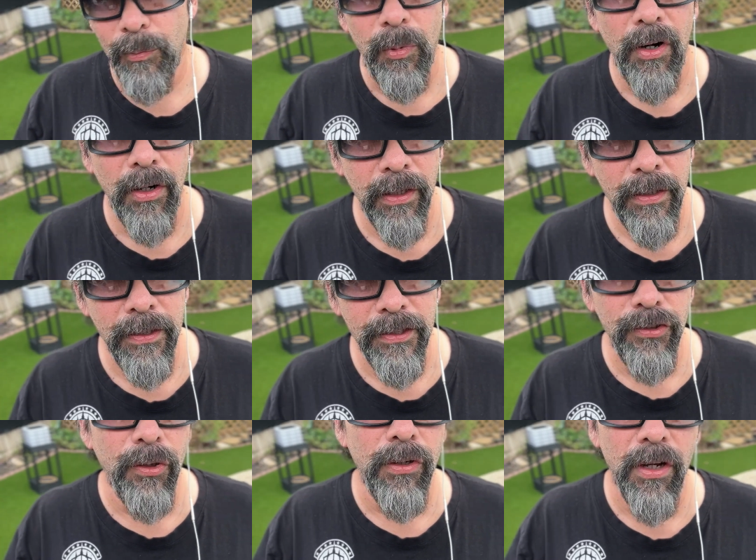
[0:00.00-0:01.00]
bar
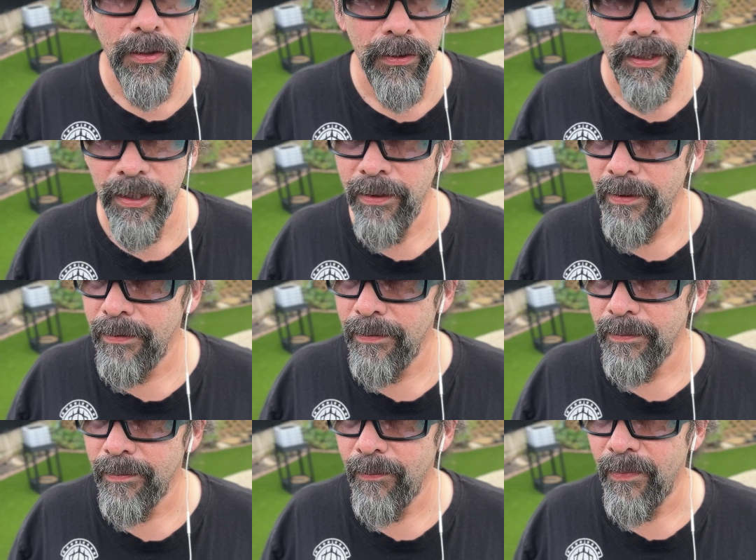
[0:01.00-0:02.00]
is no longer there.
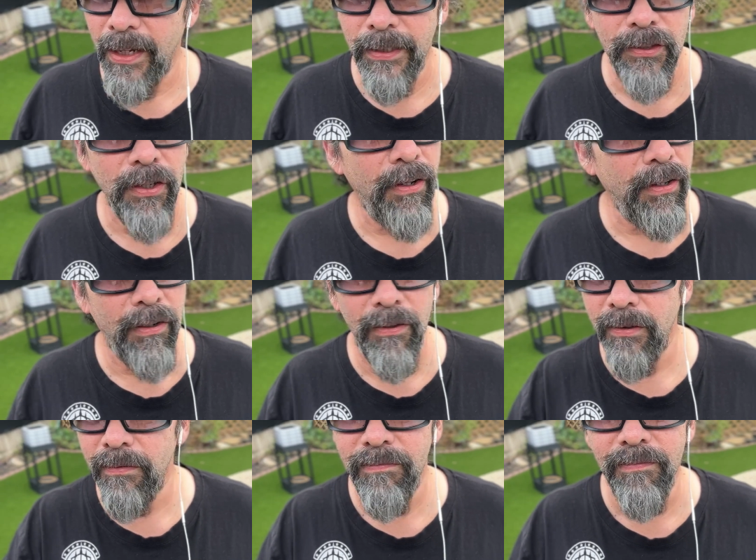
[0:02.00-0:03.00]
It's
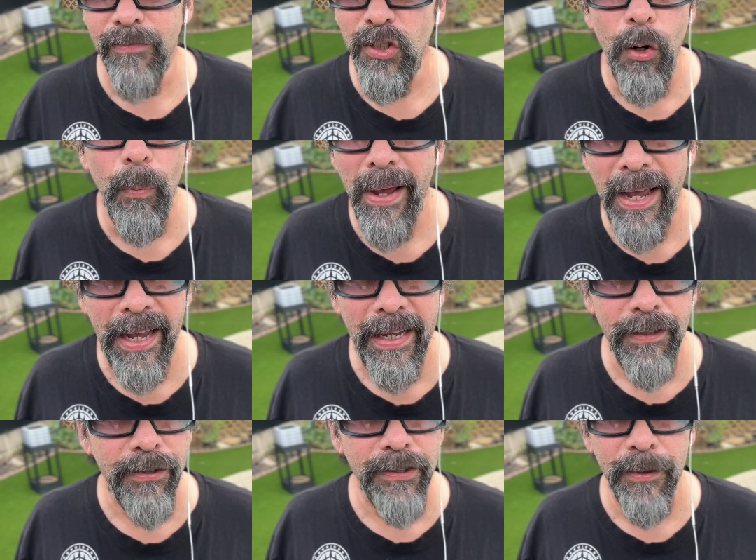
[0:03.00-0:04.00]
called
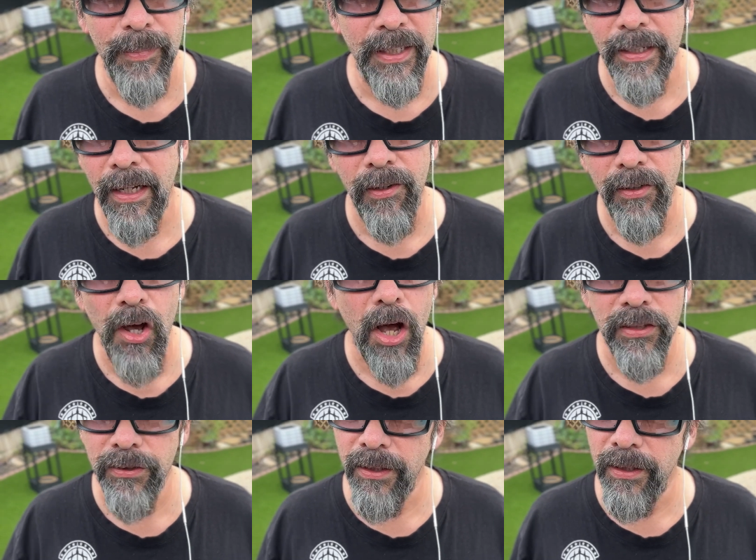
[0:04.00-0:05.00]
Nomad or something now in
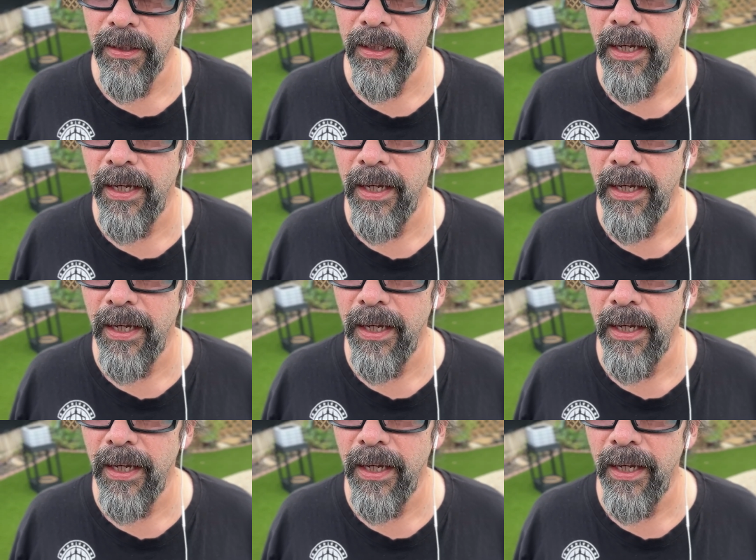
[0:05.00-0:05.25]
Austin.